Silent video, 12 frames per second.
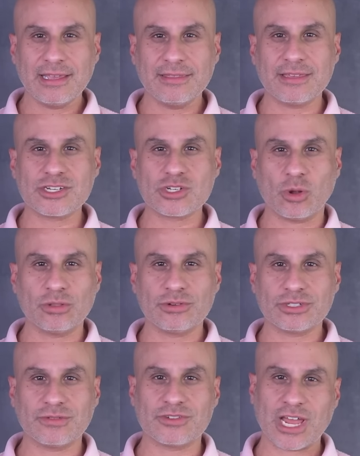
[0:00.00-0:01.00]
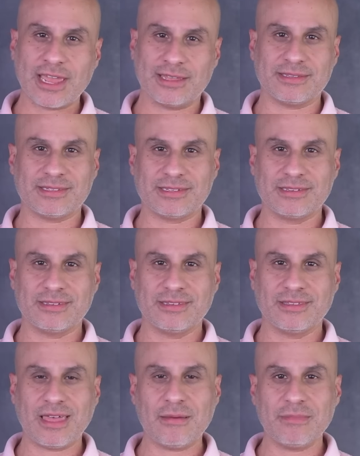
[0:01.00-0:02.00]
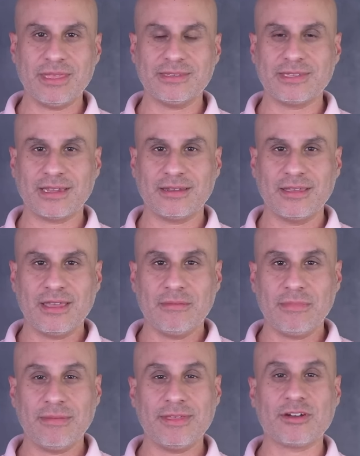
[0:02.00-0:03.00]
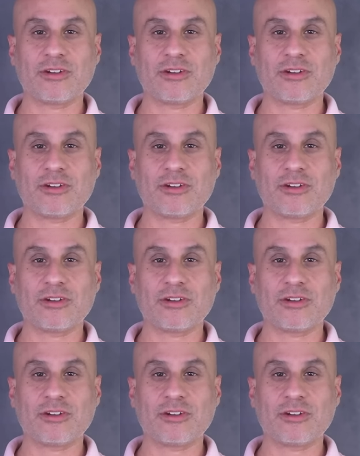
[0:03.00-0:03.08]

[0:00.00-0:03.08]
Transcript: in the shoulders of giants. That means that maybe